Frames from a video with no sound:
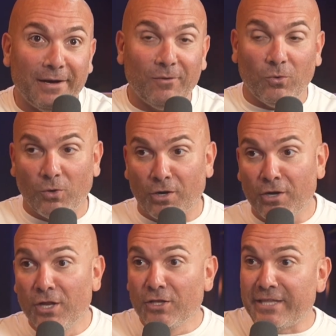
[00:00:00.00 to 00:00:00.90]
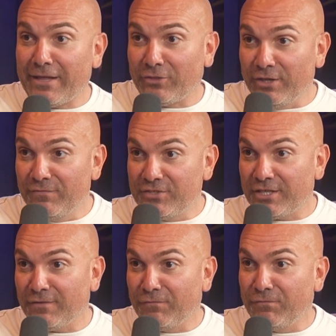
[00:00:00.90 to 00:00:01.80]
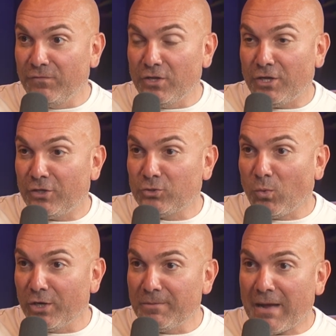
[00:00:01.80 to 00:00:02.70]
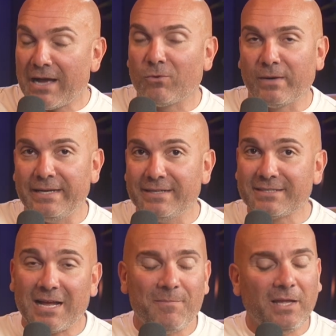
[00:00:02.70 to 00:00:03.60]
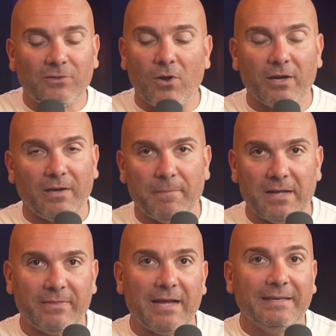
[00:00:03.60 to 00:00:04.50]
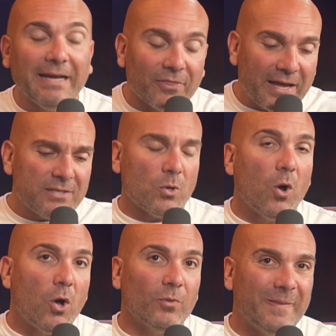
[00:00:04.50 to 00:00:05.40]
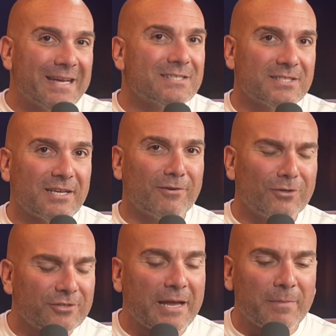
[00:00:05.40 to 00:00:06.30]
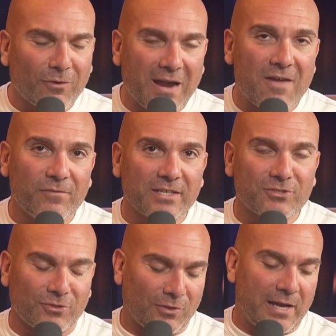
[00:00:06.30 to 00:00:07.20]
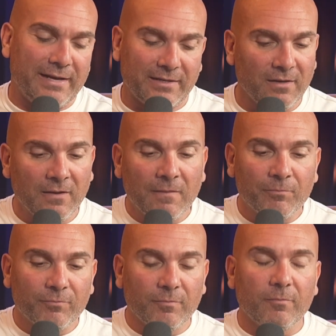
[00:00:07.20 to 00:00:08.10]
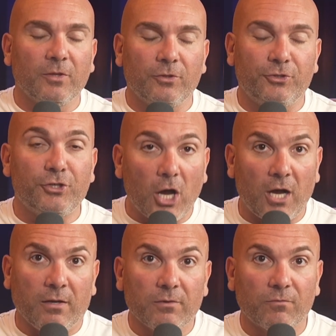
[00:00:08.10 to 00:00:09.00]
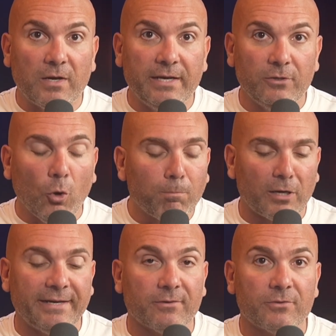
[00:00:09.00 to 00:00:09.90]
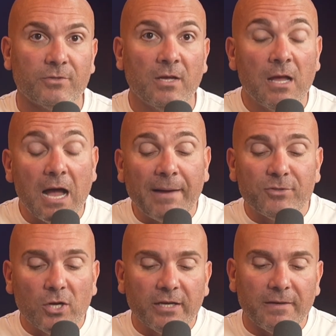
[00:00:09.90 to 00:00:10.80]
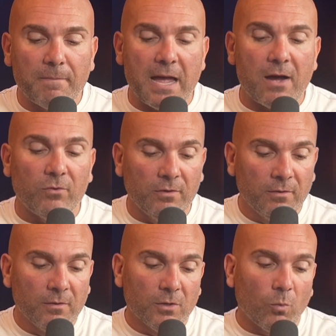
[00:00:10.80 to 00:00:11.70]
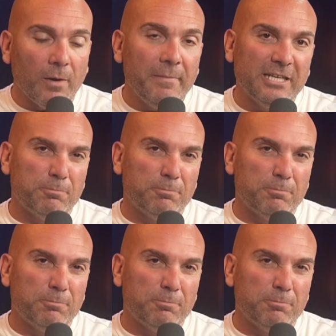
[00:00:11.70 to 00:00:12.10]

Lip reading: or that lives in a 20-mile radius. I'm not talking about that. Yeah, that's all necessary. Your demographics are like, duh, right? No brainers. I'm talking about what makes